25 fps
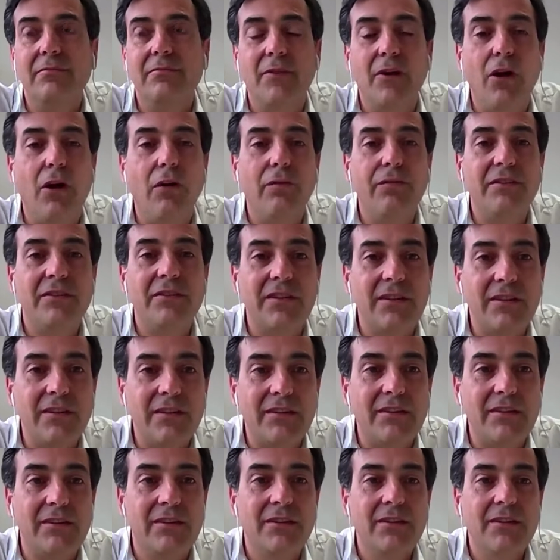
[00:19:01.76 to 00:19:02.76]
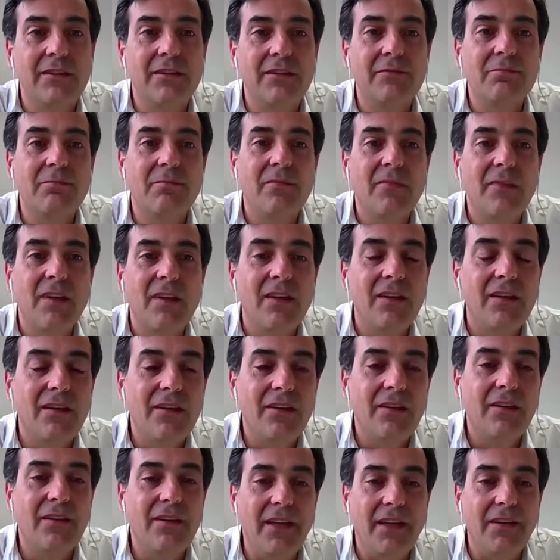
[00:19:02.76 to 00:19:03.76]
officers
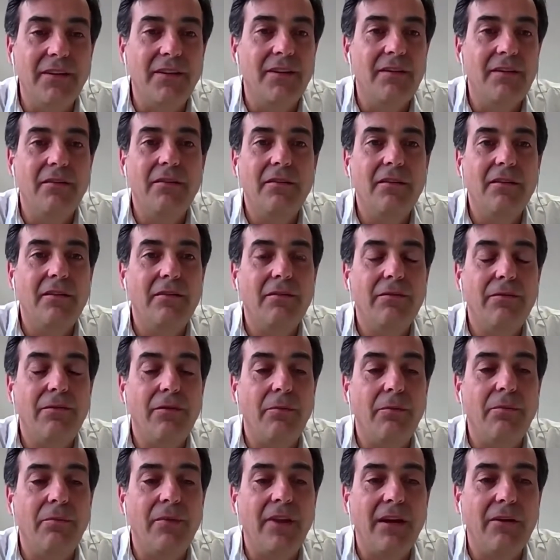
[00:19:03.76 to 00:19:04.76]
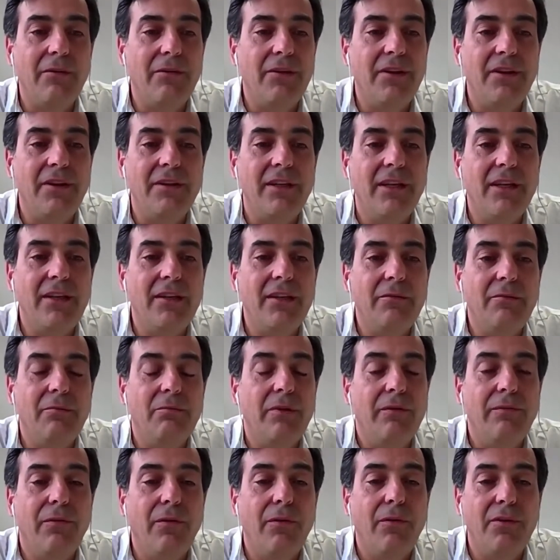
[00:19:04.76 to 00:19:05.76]
that from now
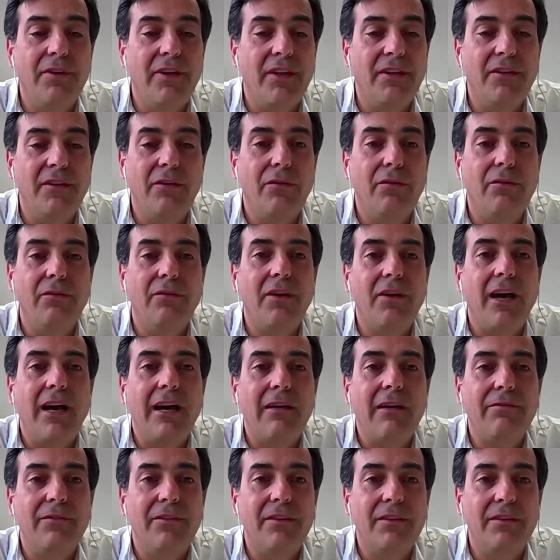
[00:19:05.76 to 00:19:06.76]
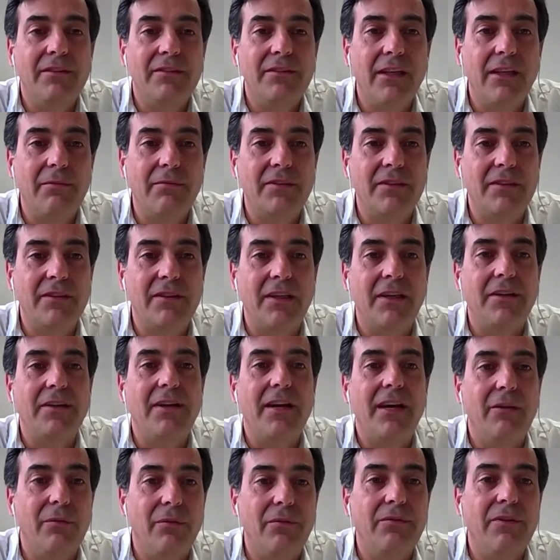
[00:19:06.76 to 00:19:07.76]
before they don't have these services, and
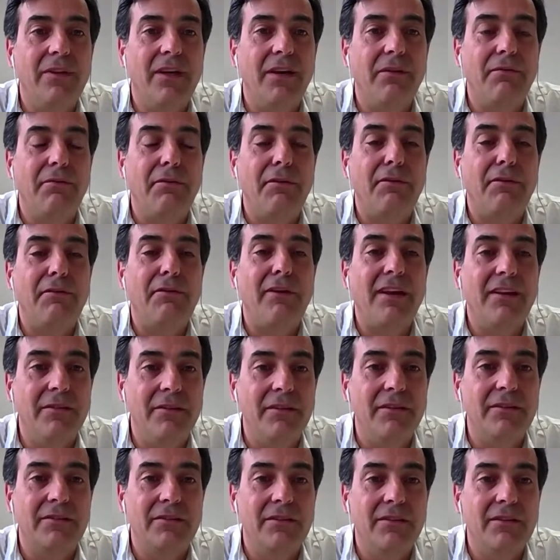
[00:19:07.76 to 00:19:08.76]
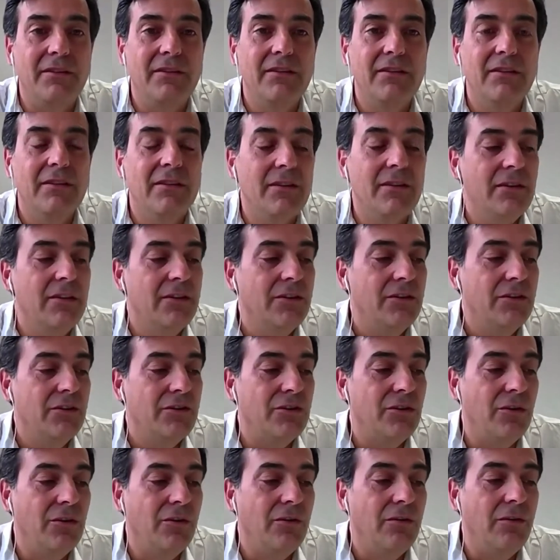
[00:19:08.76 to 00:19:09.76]
now they provide this.
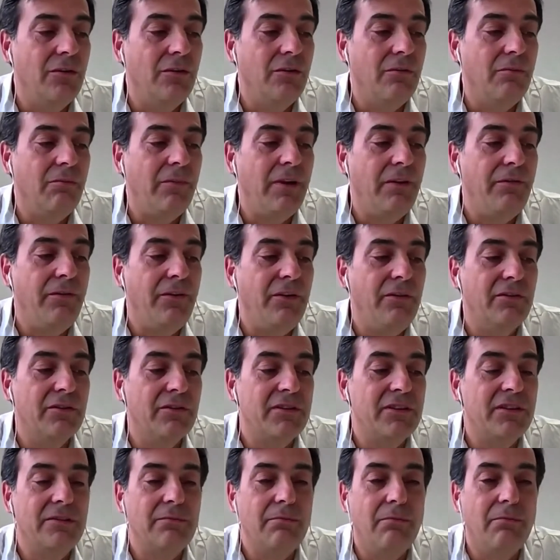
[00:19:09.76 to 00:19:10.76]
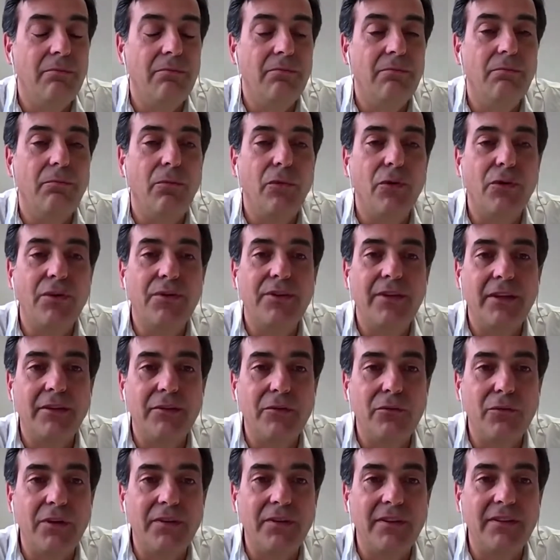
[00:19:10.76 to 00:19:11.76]
So my figures is more than
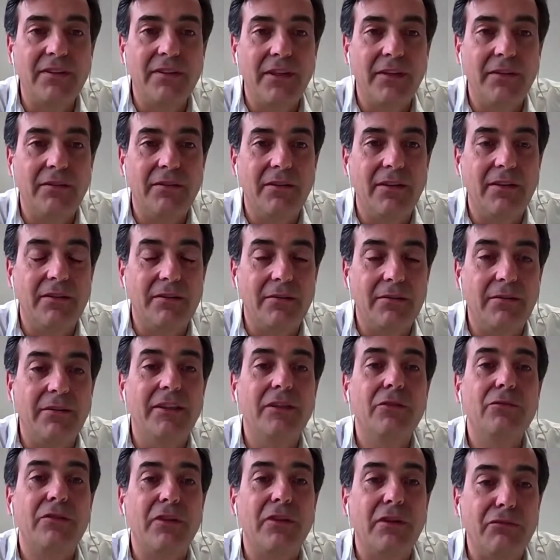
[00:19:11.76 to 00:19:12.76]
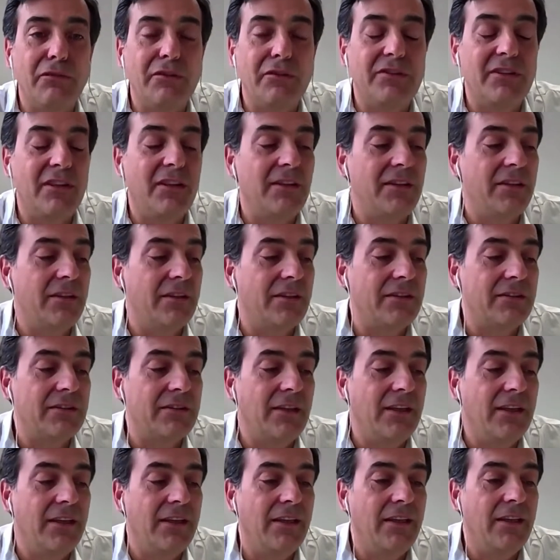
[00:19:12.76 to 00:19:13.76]
20 centers, new 20 centers
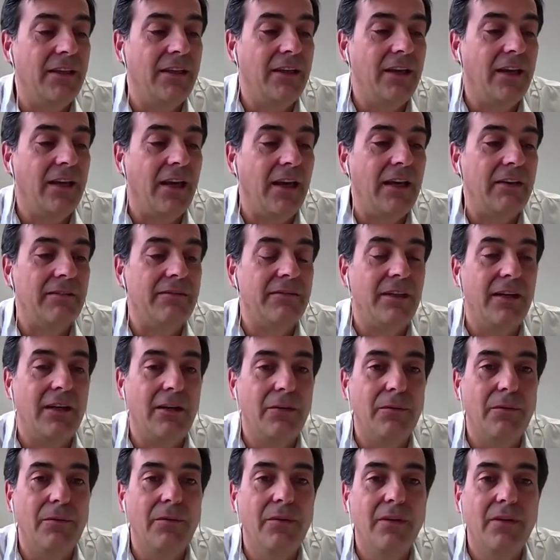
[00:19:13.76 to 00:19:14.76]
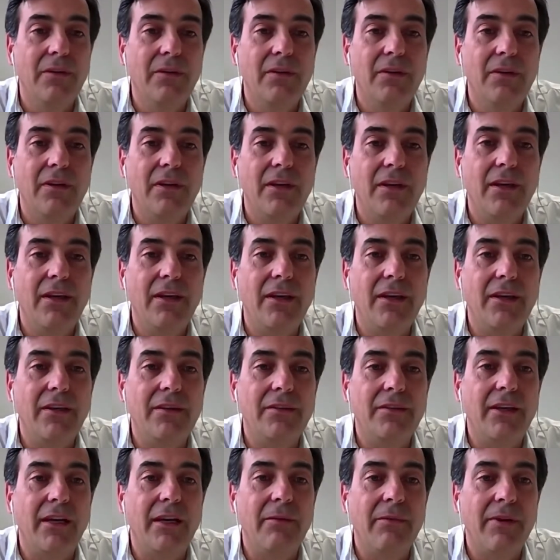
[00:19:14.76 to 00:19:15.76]
have now
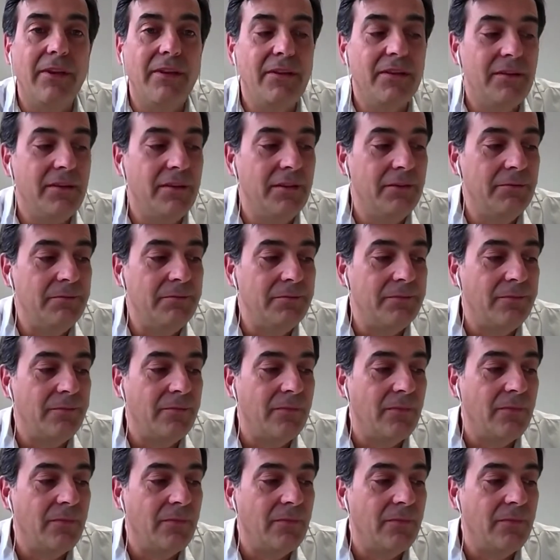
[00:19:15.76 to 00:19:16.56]
telemedicine.